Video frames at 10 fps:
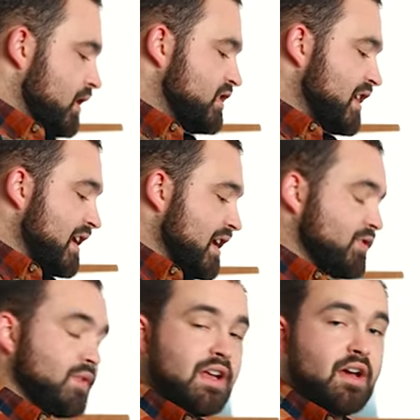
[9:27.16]
This jacket
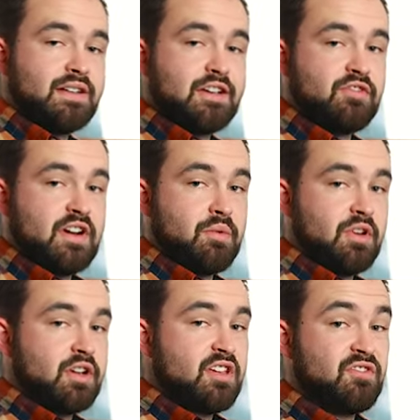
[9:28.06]
is really ideal for
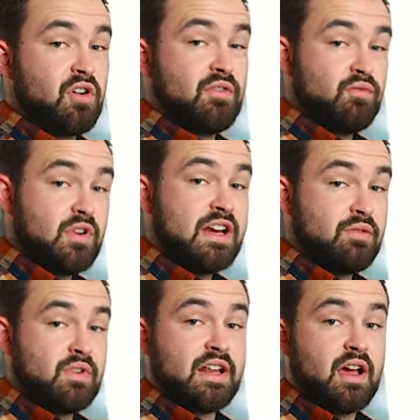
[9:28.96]
anyone looking for a
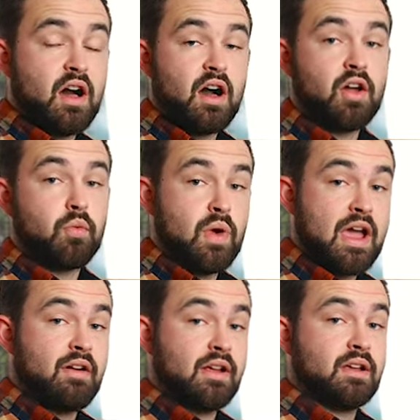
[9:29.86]
really, really hard
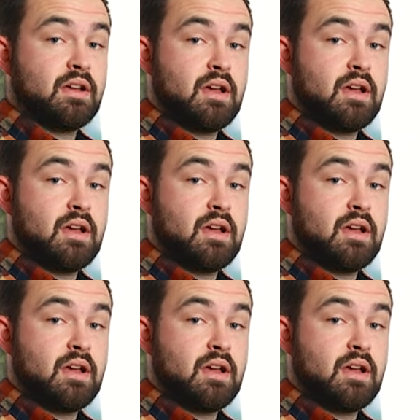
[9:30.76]
wearing